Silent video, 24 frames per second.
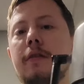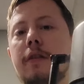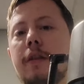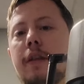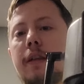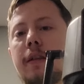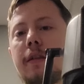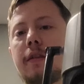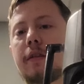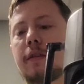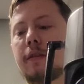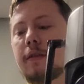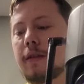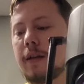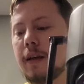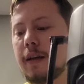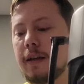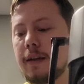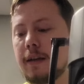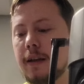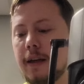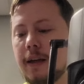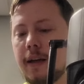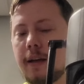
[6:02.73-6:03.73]
green, just
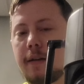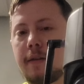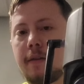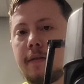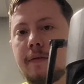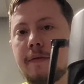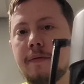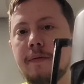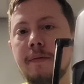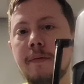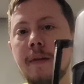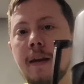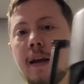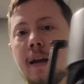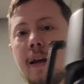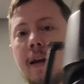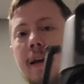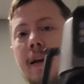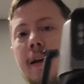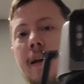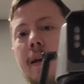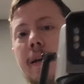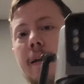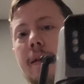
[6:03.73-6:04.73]
like that.
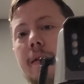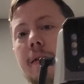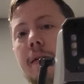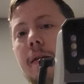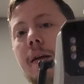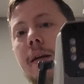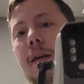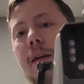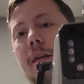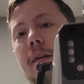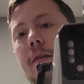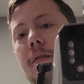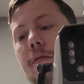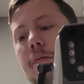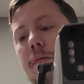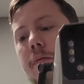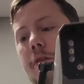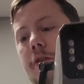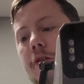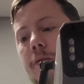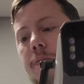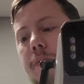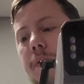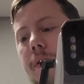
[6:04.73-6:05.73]
And it'll
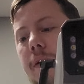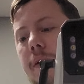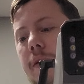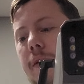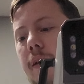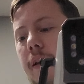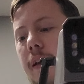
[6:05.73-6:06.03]
speak,